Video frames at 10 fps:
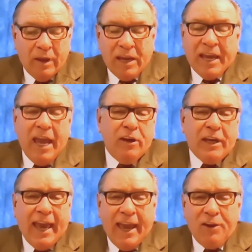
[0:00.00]
He gave
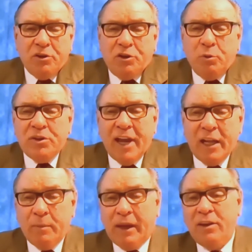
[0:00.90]
occasion to his
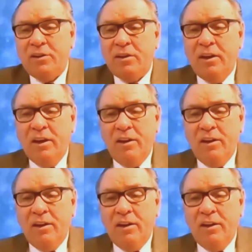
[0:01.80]
enemies